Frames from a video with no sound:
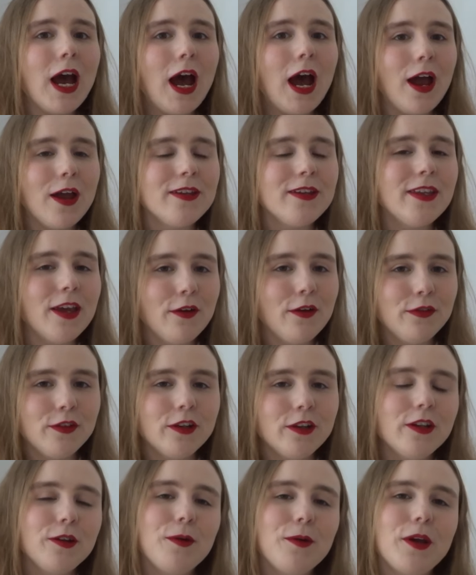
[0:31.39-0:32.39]
I
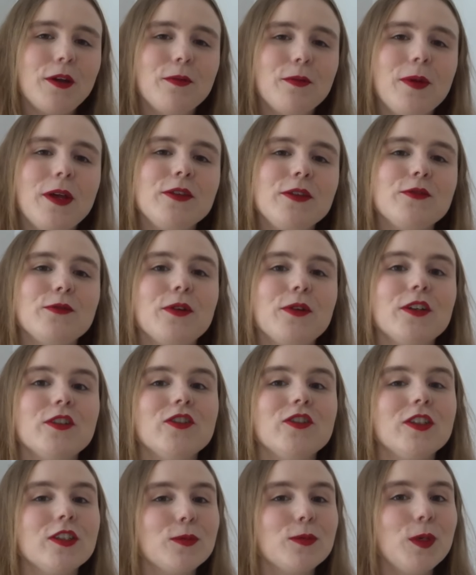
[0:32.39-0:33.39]
definitely recommend to
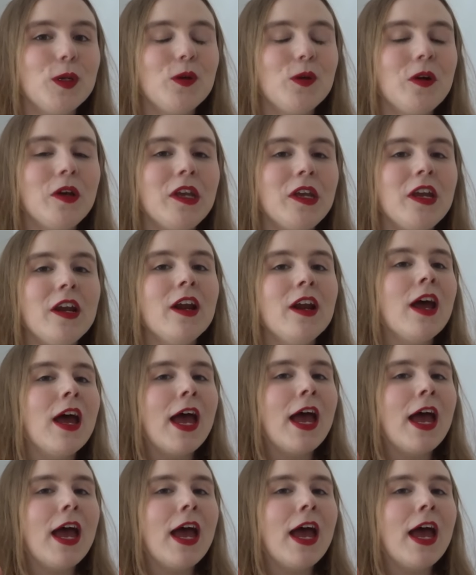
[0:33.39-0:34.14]
watch this video here.